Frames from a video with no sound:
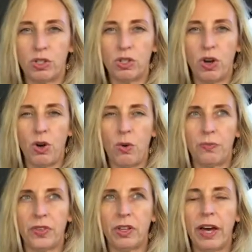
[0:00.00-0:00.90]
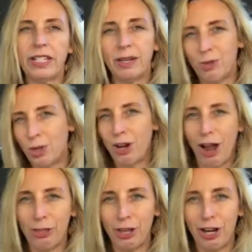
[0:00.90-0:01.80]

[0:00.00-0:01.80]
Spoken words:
So a lot of times you hear out